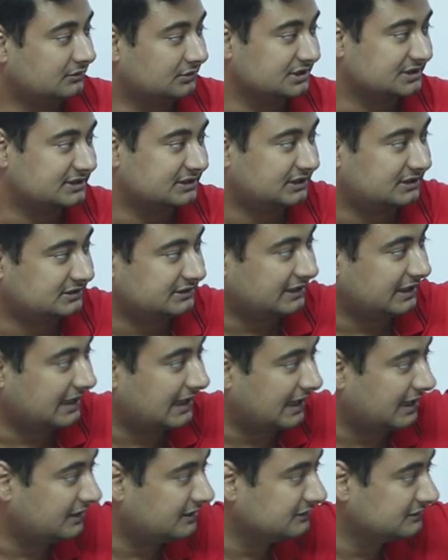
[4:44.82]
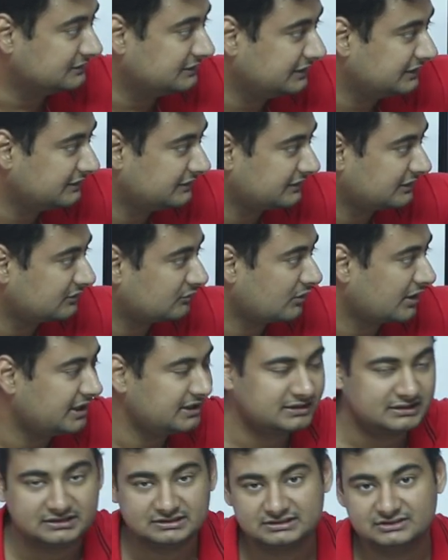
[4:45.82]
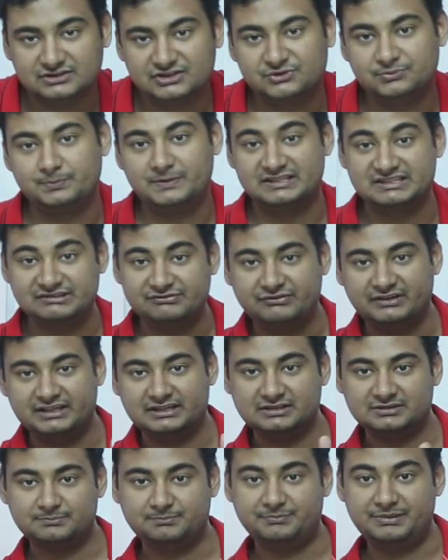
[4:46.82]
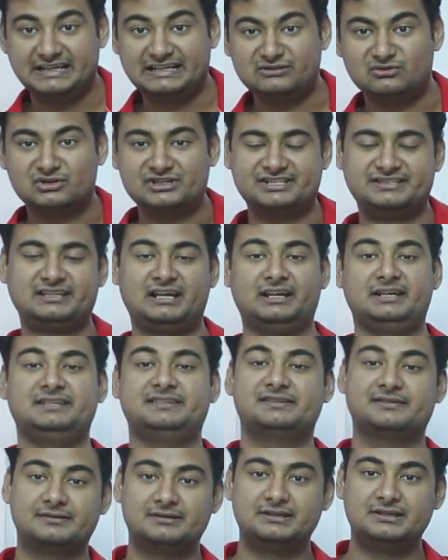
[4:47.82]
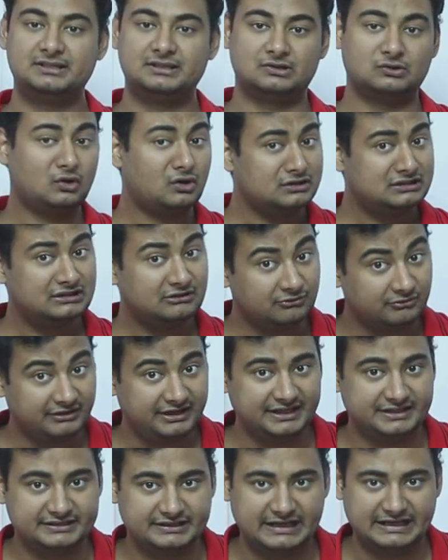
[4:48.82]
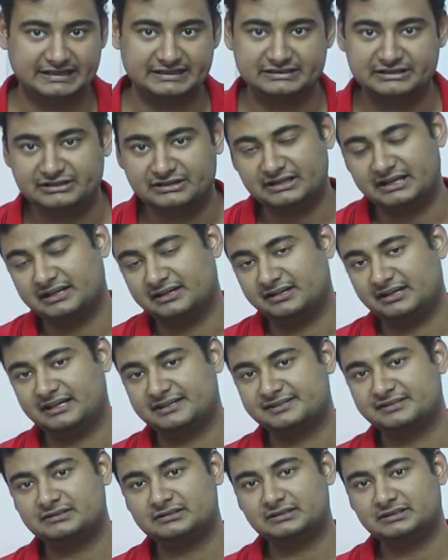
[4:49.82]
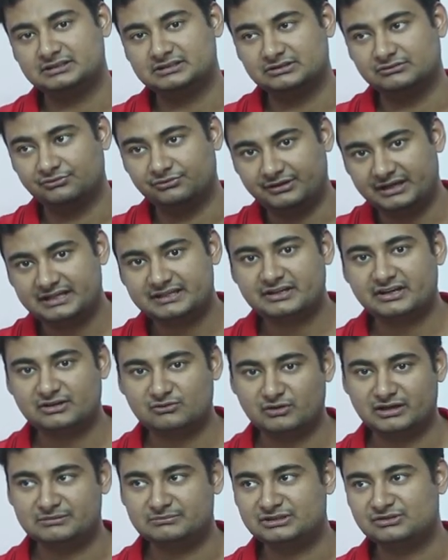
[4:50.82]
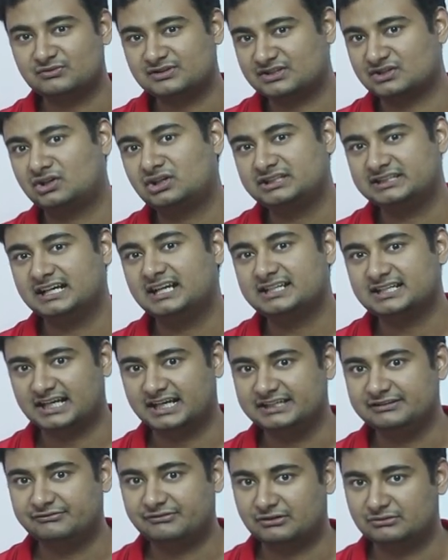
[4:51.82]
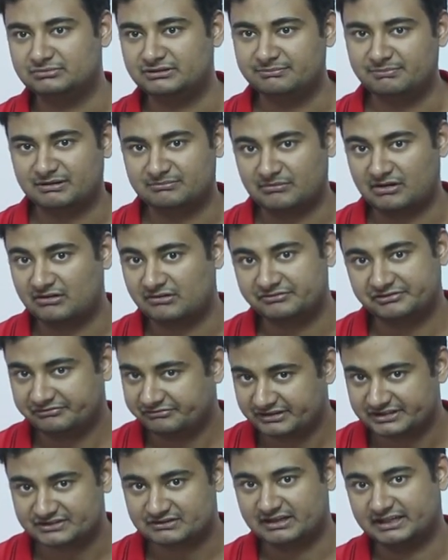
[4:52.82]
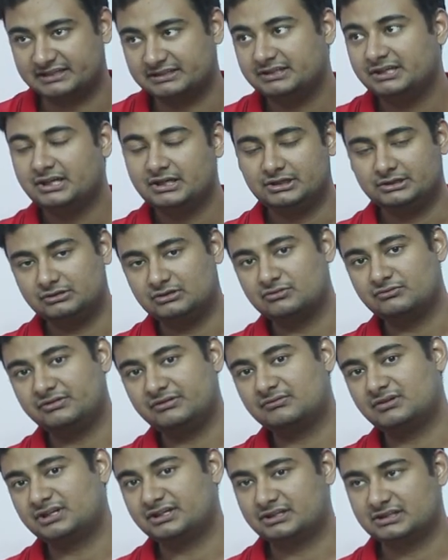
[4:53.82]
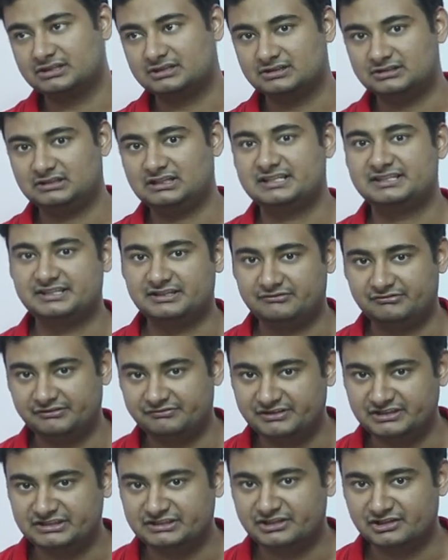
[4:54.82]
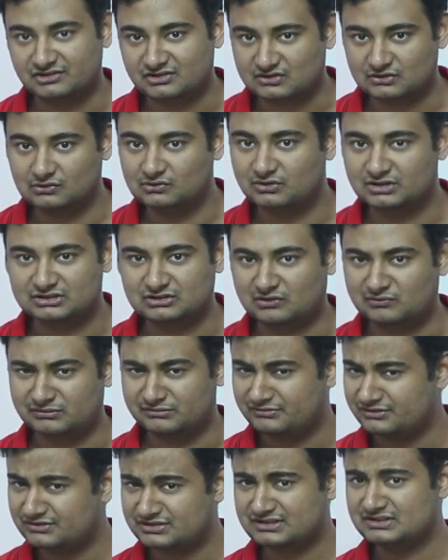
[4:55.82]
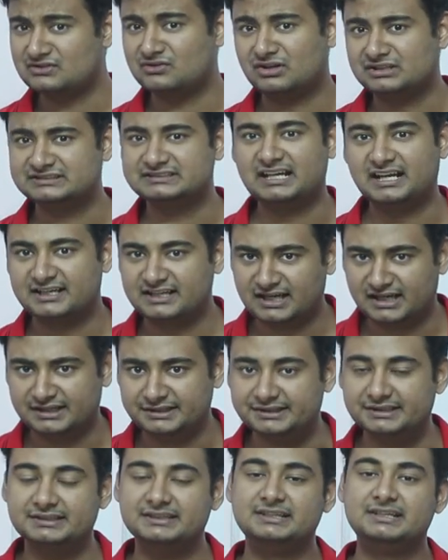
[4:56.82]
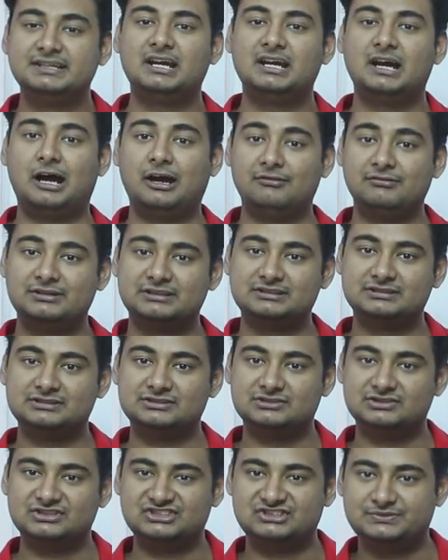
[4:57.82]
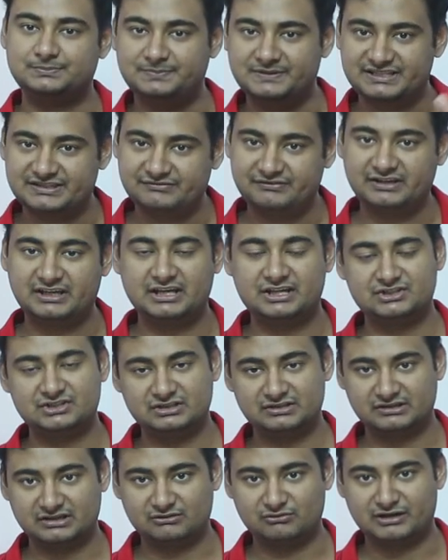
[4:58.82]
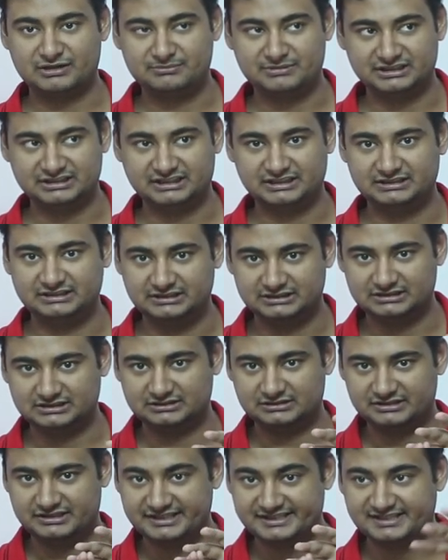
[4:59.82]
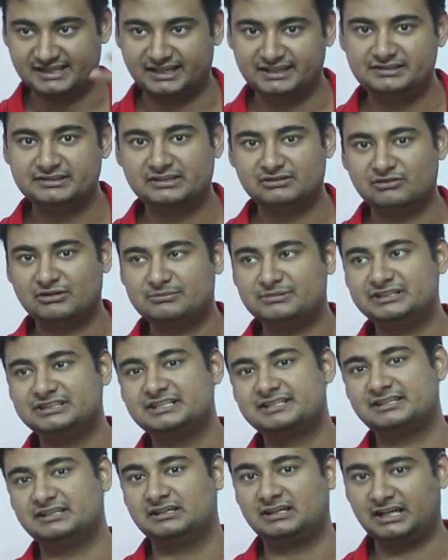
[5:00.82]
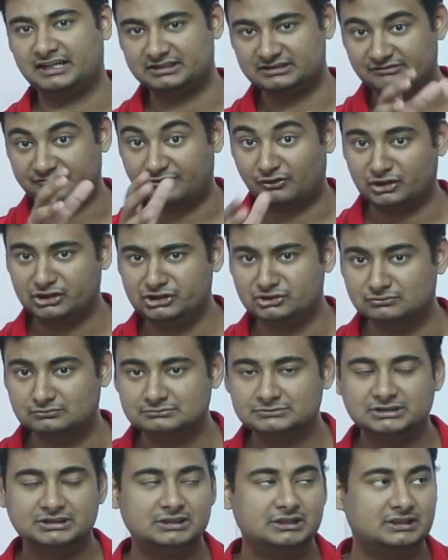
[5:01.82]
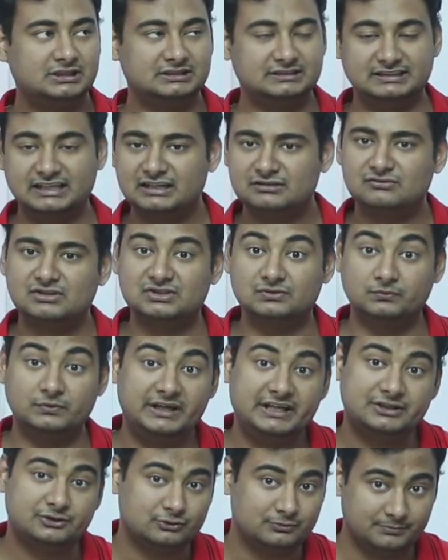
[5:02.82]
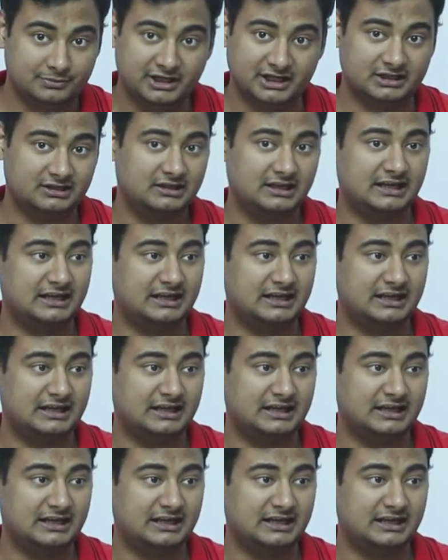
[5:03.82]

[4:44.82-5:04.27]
was that they had they required a specific payload size not the weight at, uh, as in the weight requirement was not that high from department of defense like you know we want uh, let's say 15 tons to lower thermal which is not that high however the specification requirement that the design requirement they said like the volume that was way too big